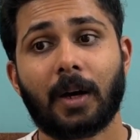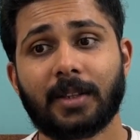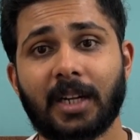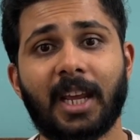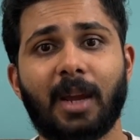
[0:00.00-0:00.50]

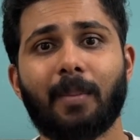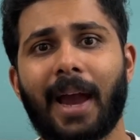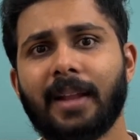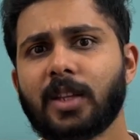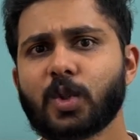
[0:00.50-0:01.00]
the team
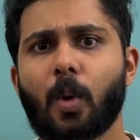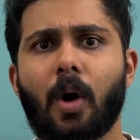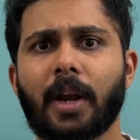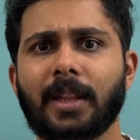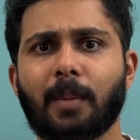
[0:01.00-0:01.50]
and
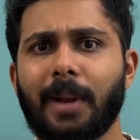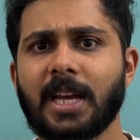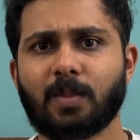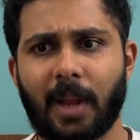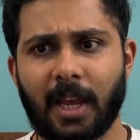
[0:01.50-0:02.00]
squad and the
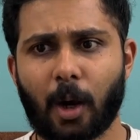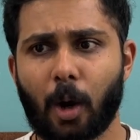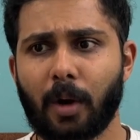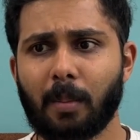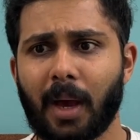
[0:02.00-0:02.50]
players playing
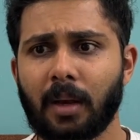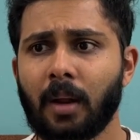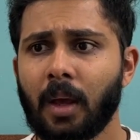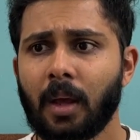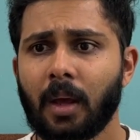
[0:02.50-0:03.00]
around him. And
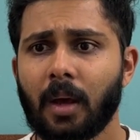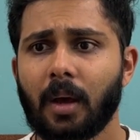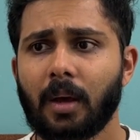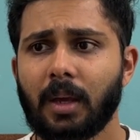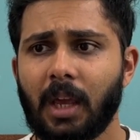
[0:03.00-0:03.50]

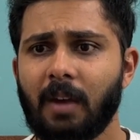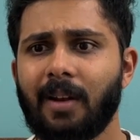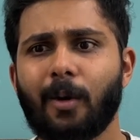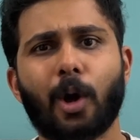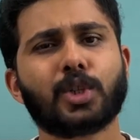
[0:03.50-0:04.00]
he
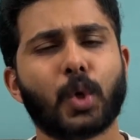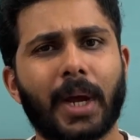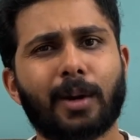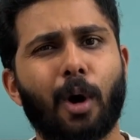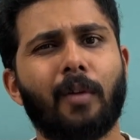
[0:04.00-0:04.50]
will also
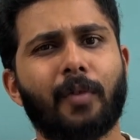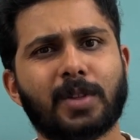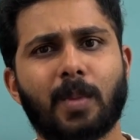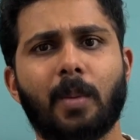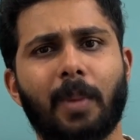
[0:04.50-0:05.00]
get
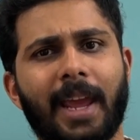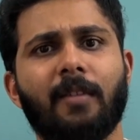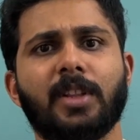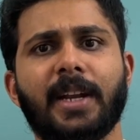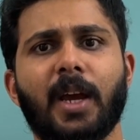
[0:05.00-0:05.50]
confidence by playing
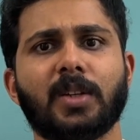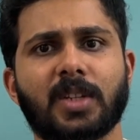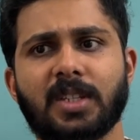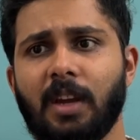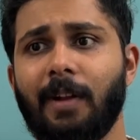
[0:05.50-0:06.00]
with that
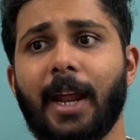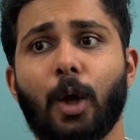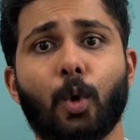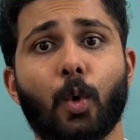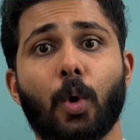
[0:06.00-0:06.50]
youngsters. He will
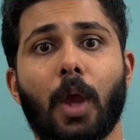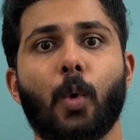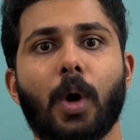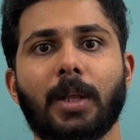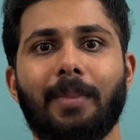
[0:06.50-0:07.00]
get to okay,
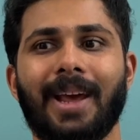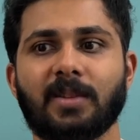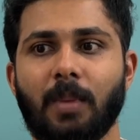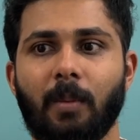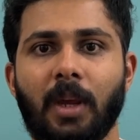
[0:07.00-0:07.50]
who are the
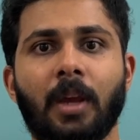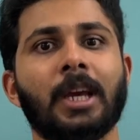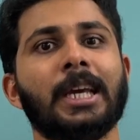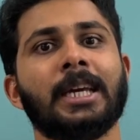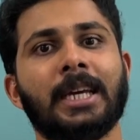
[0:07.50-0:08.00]
players. Maybe
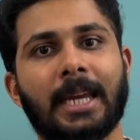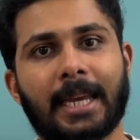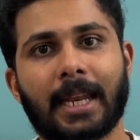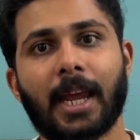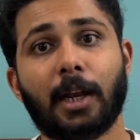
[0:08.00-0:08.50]
he
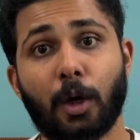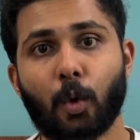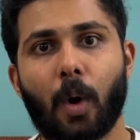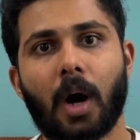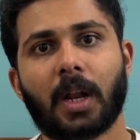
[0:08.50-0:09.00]
can get
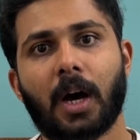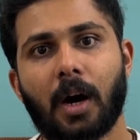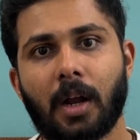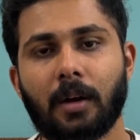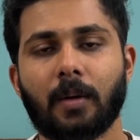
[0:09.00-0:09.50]
into
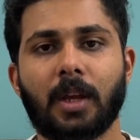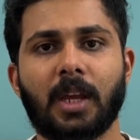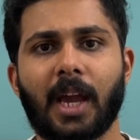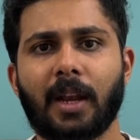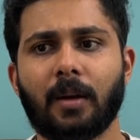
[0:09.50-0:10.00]
RR. He
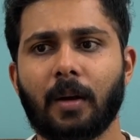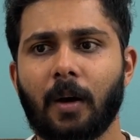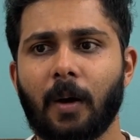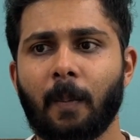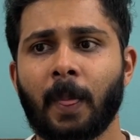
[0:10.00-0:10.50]

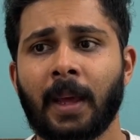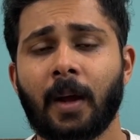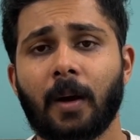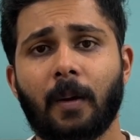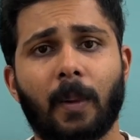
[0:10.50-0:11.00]
can
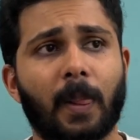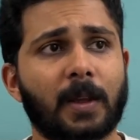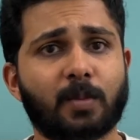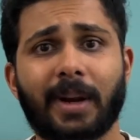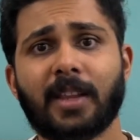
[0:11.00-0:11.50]

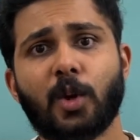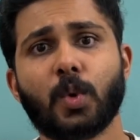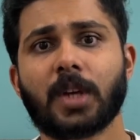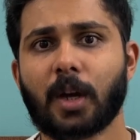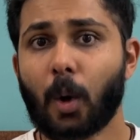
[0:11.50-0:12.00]
spread the
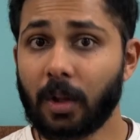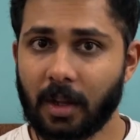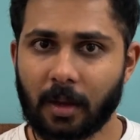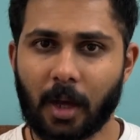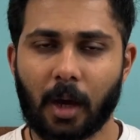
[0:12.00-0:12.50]
news
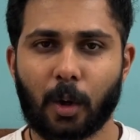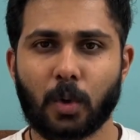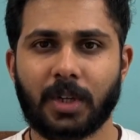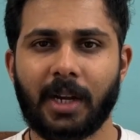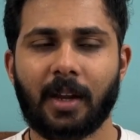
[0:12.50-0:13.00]

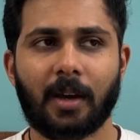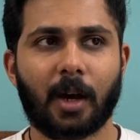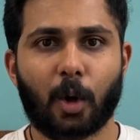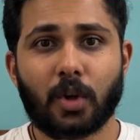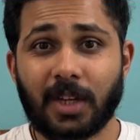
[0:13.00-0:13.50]
across
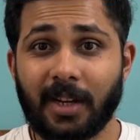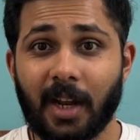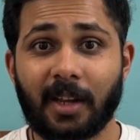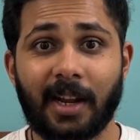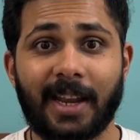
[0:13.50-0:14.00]

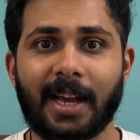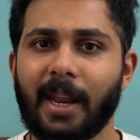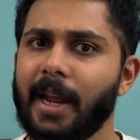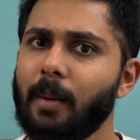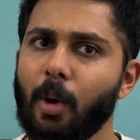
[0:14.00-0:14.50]
India
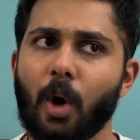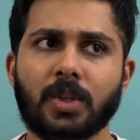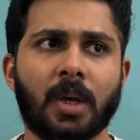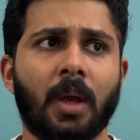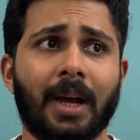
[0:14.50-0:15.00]
cricket,
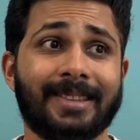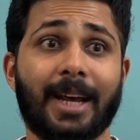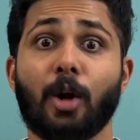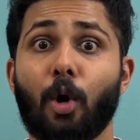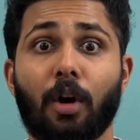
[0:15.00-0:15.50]
because there
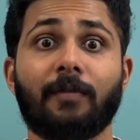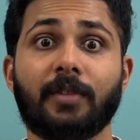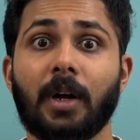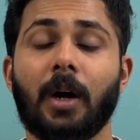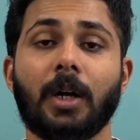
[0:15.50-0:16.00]
are a lot of
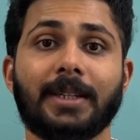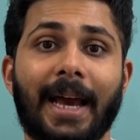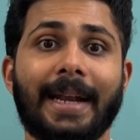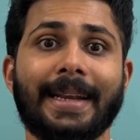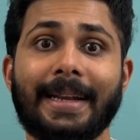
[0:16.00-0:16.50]

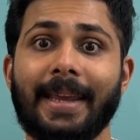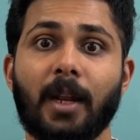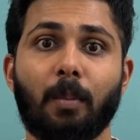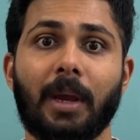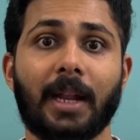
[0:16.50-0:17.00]
talent in
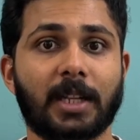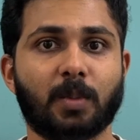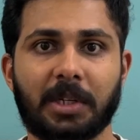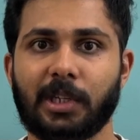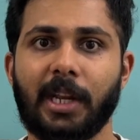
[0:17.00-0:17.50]
TNPL and
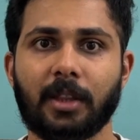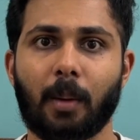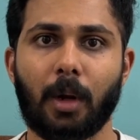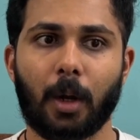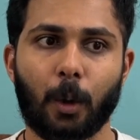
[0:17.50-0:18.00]
especially in
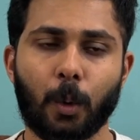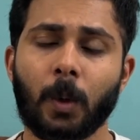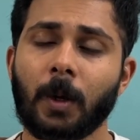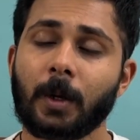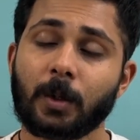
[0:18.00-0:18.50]
Tamil Nadu.
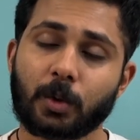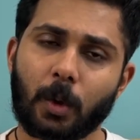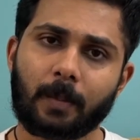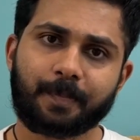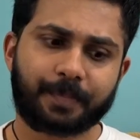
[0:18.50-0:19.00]

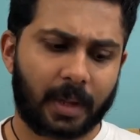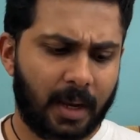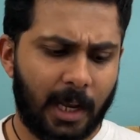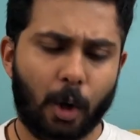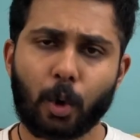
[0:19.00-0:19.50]
So
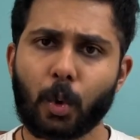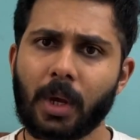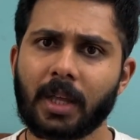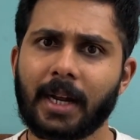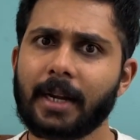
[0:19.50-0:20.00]
really good to
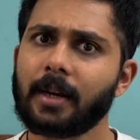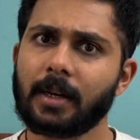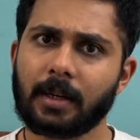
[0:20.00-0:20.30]
hear that